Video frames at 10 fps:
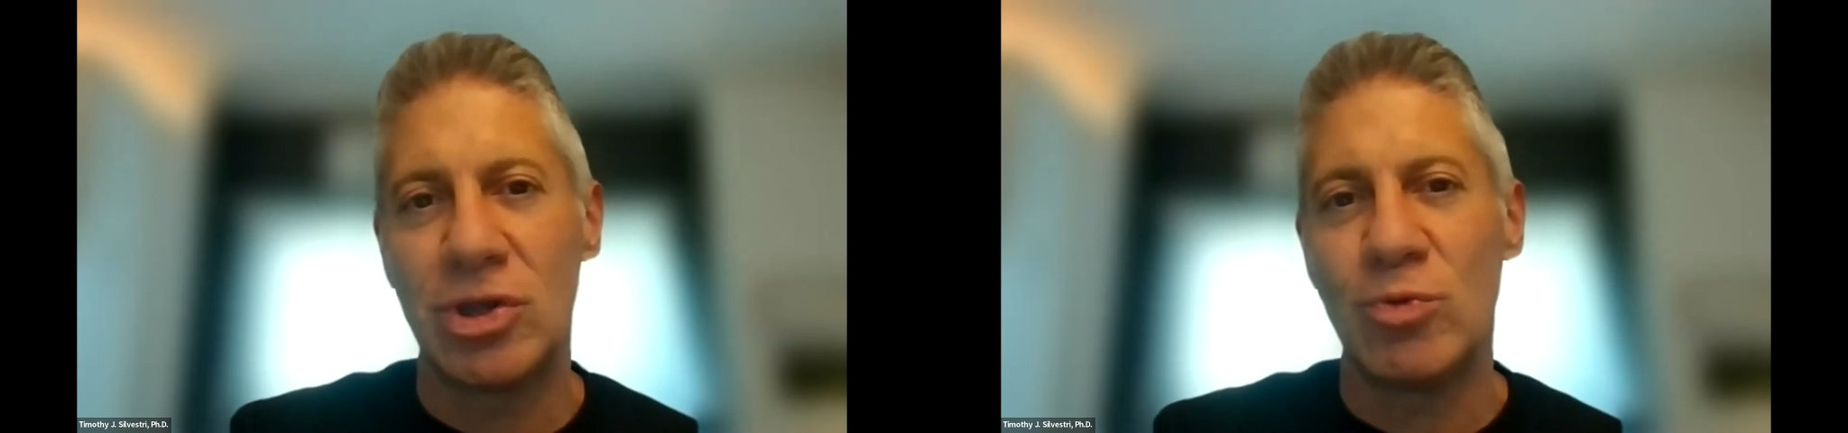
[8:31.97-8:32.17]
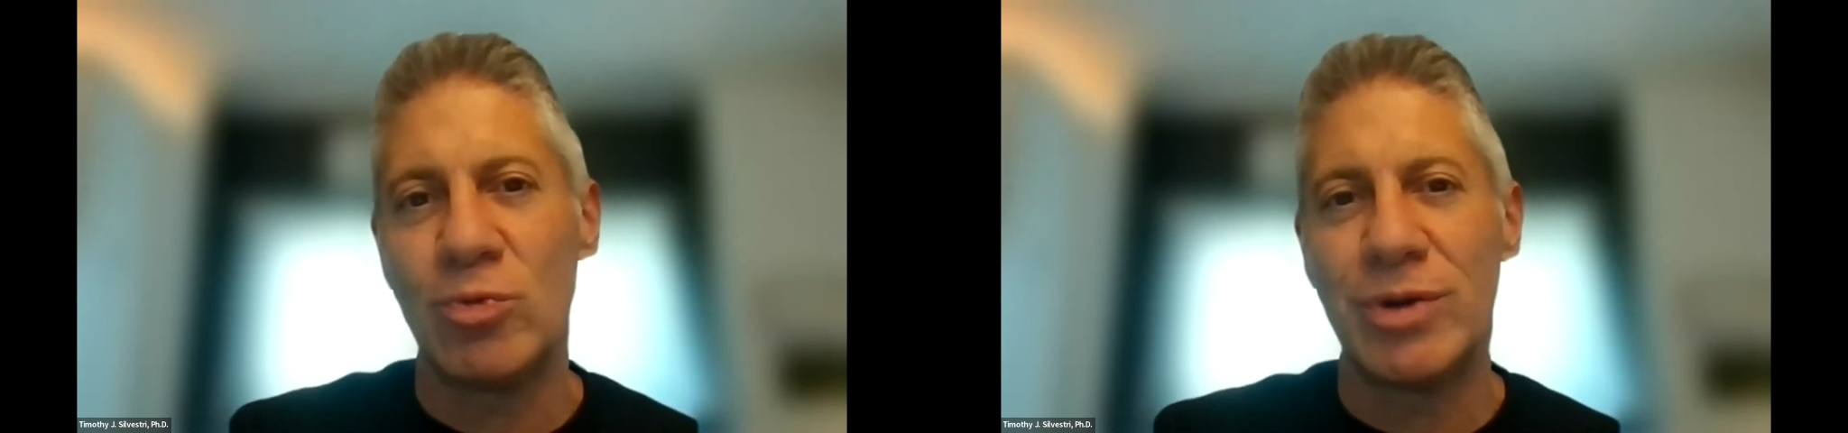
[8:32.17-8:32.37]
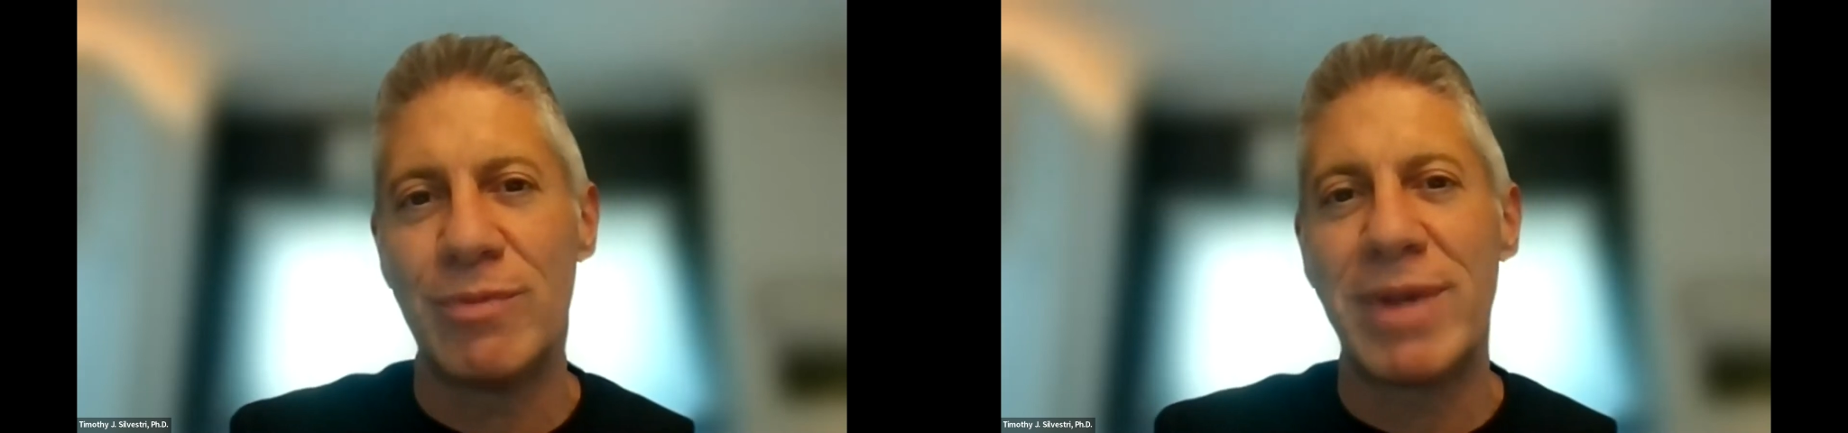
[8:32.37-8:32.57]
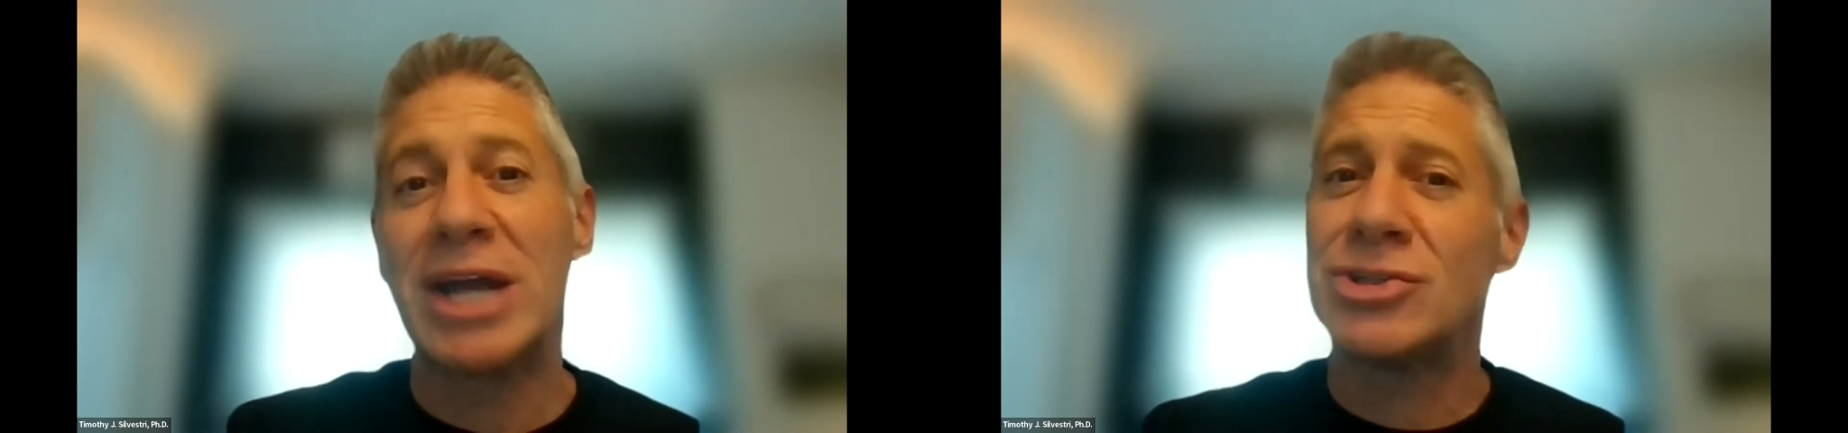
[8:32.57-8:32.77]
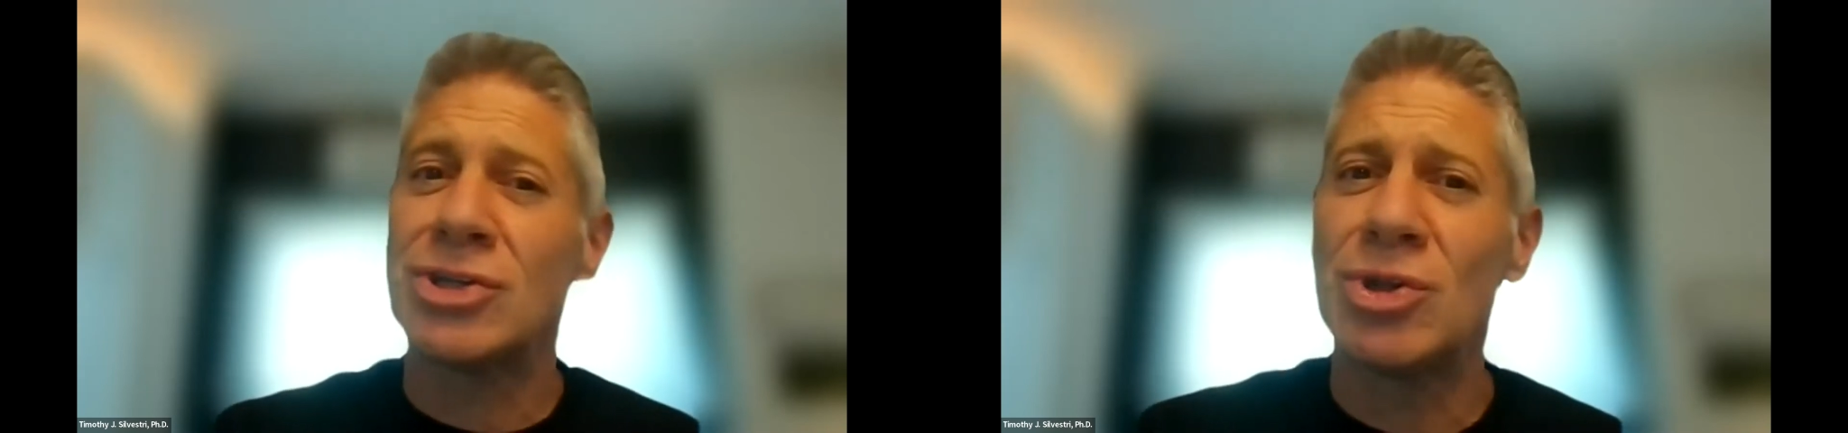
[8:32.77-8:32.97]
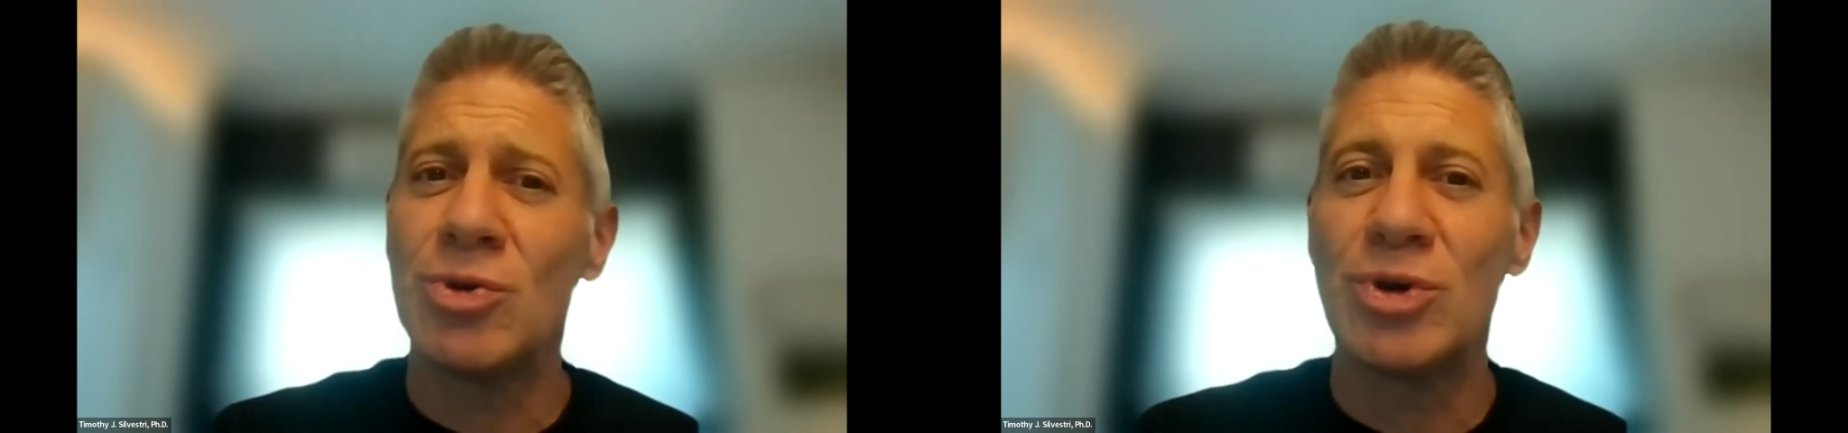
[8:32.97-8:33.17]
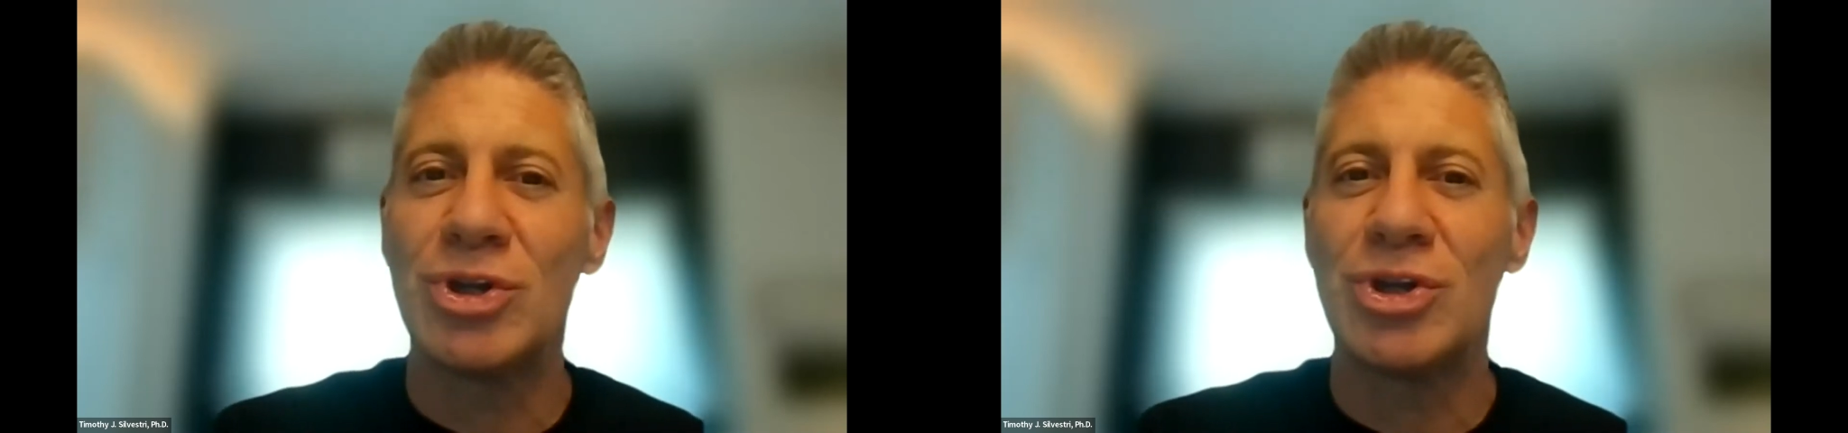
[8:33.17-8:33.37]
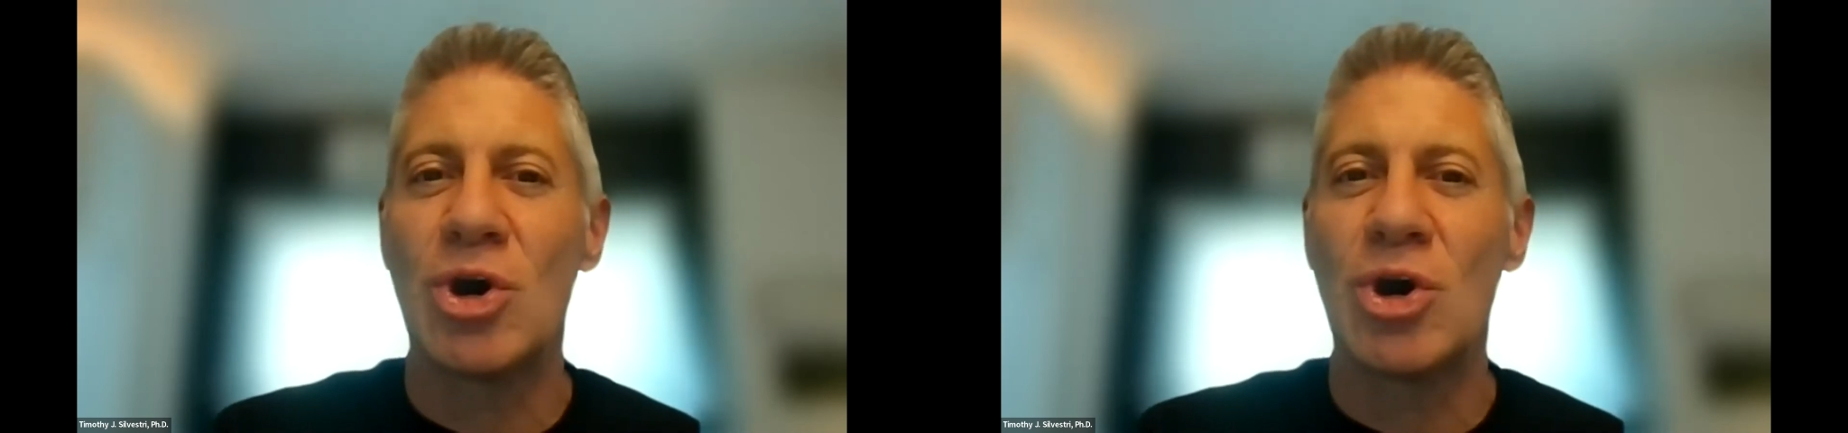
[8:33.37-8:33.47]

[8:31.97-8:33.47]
you would imagine you would